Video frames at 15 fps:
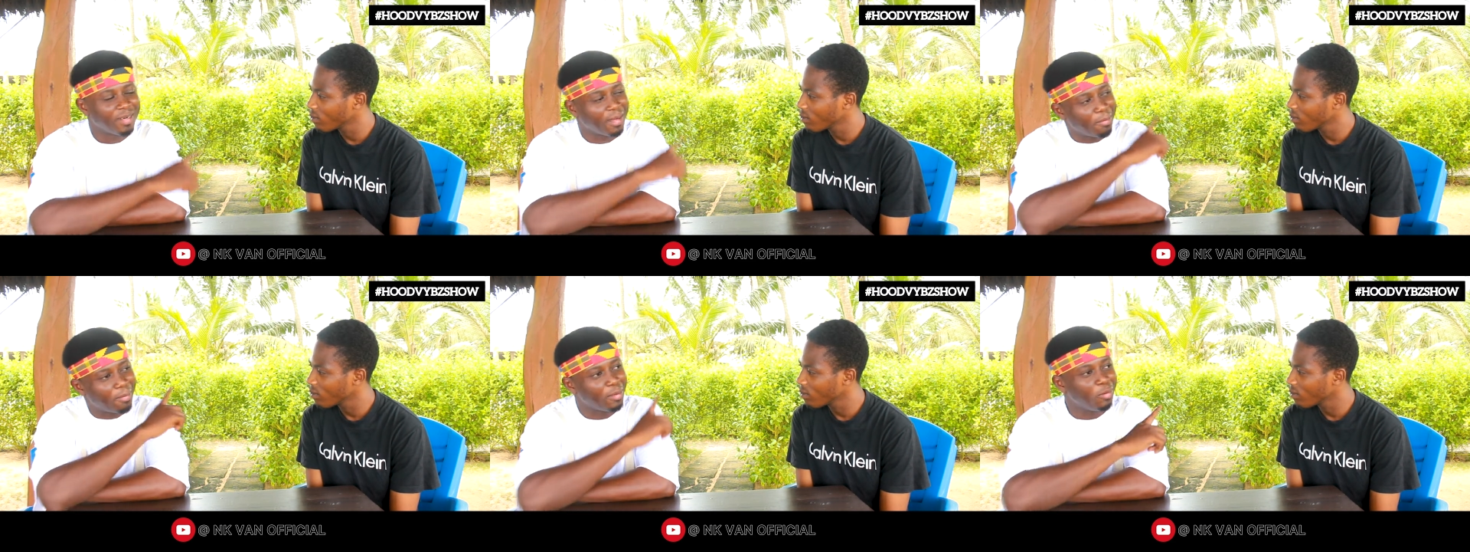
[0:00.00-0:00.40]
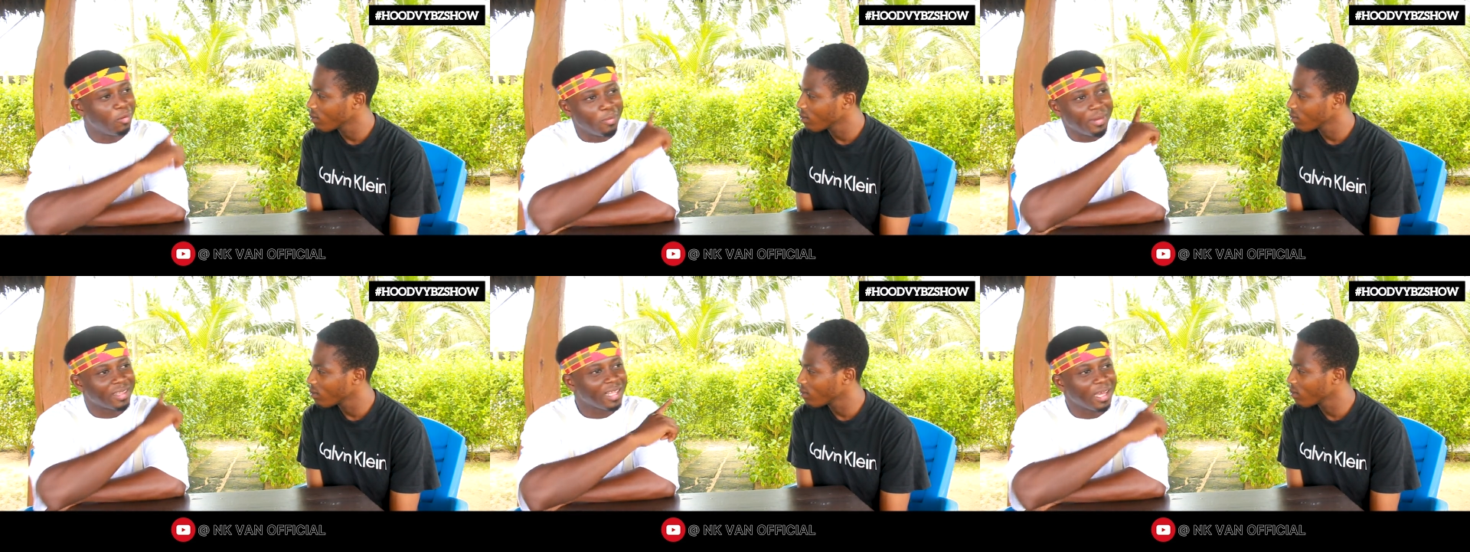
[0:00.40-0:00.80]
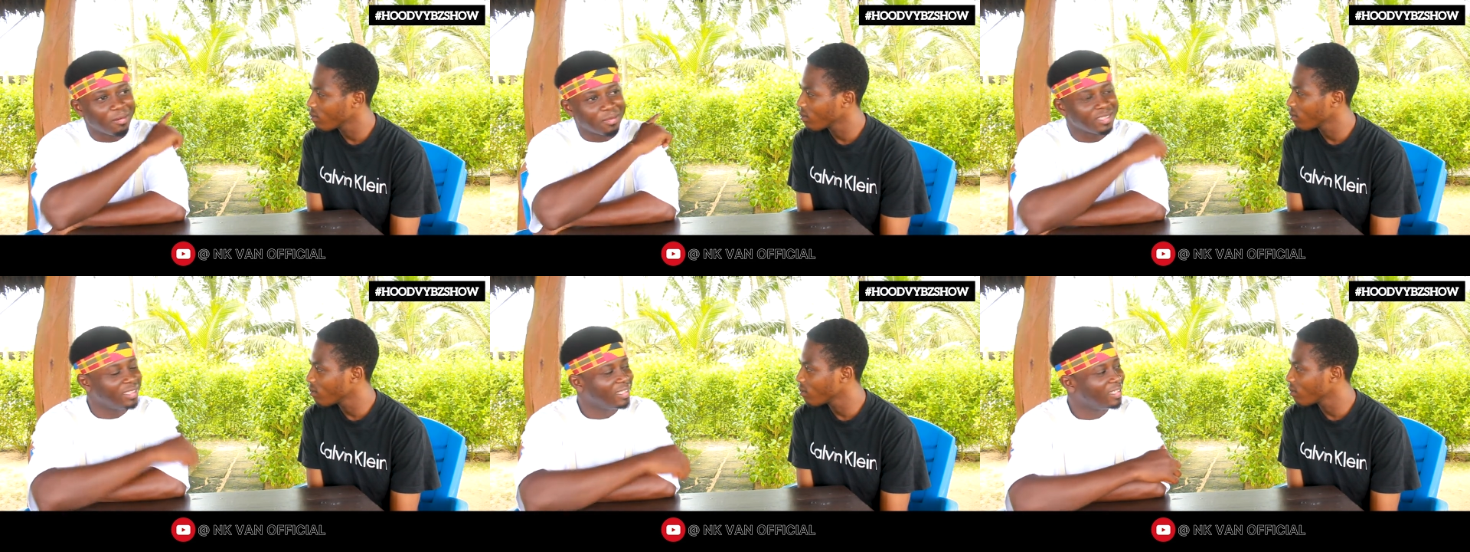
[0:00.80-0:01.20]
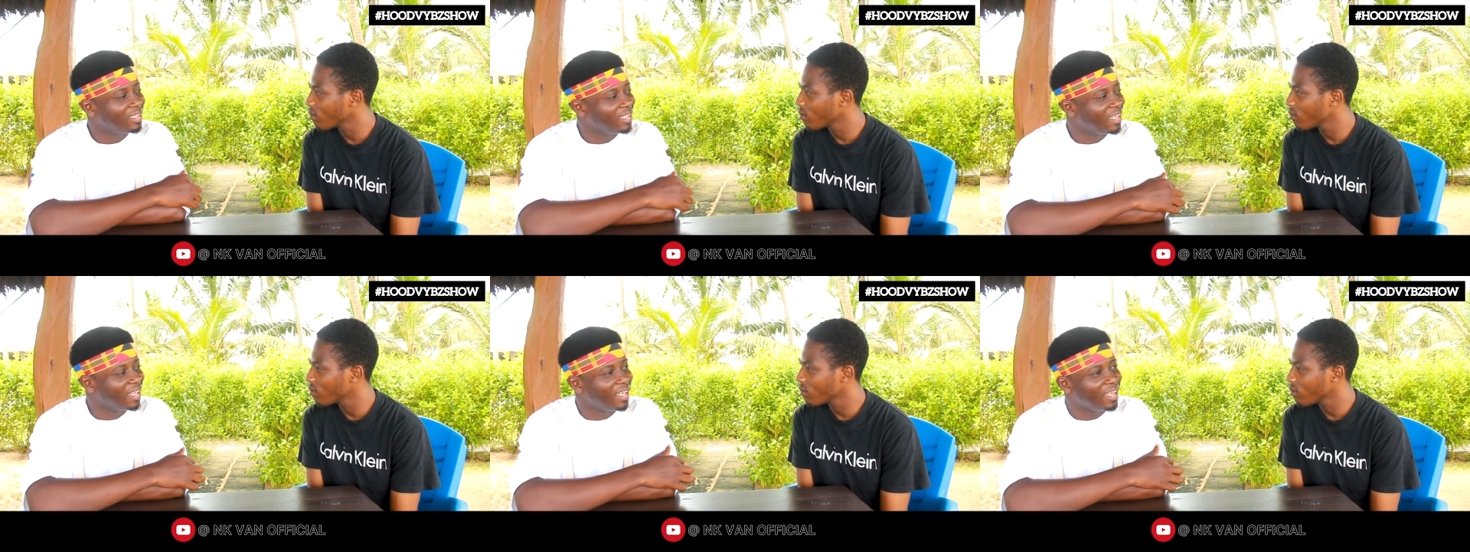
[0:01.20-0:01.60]
Speaker 1: the Pedome towns
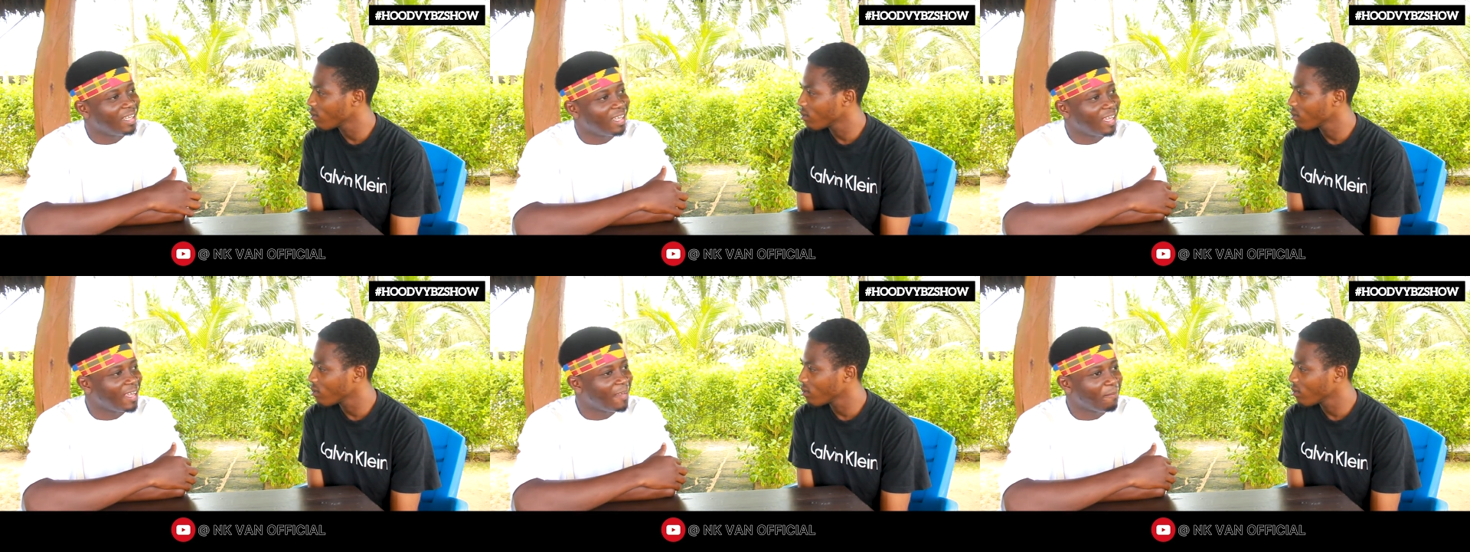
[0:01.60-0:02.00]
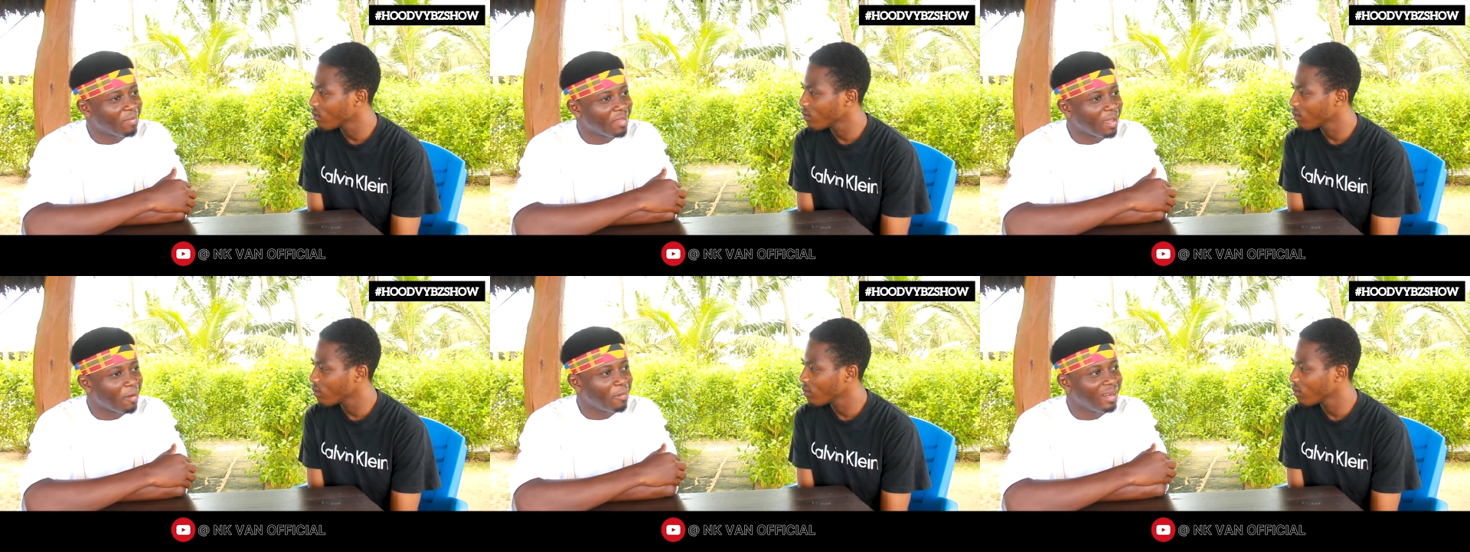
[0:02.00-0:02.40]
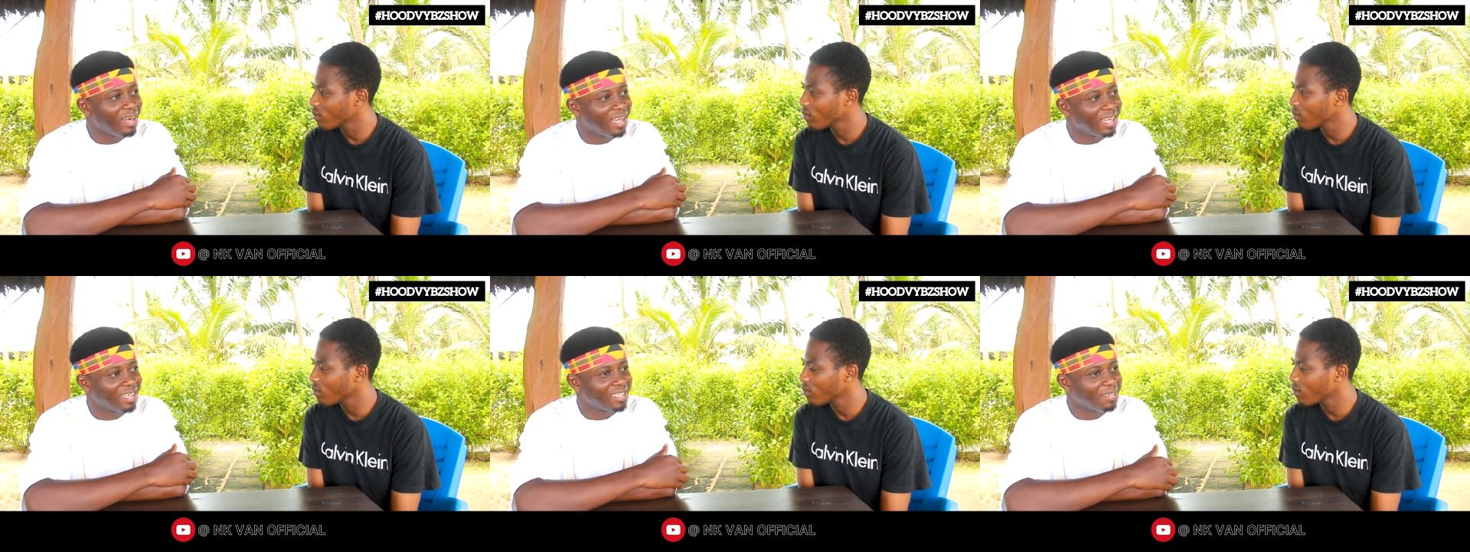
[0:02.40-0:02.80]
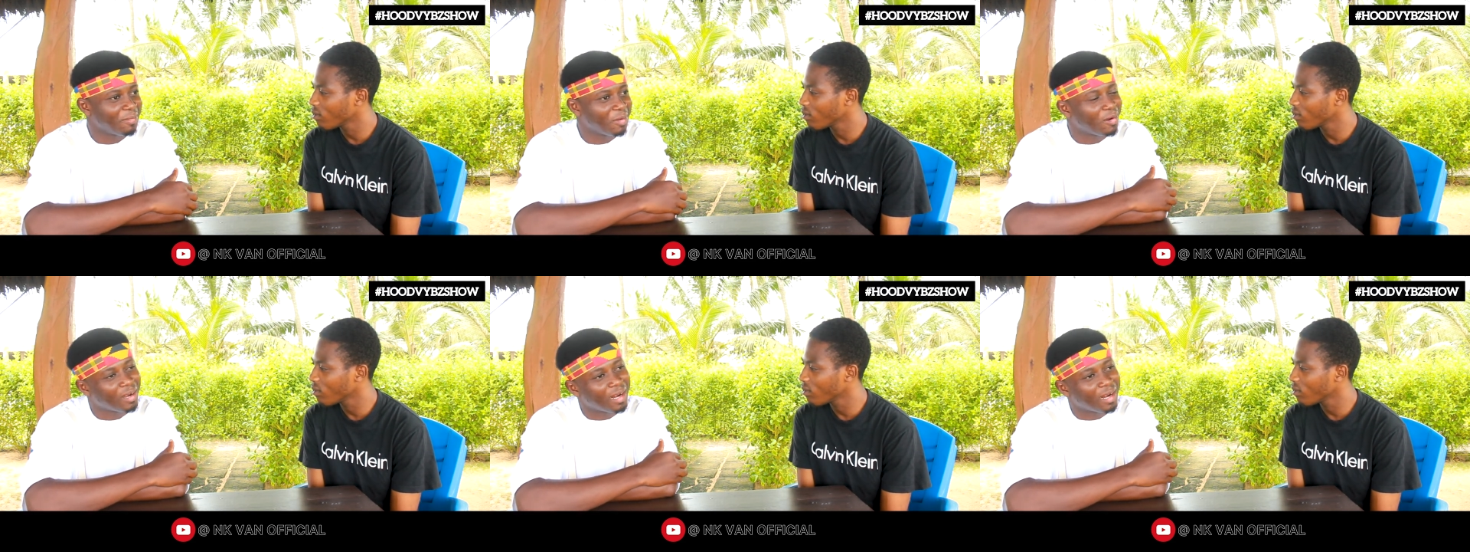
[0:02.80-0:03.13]
in the we mm.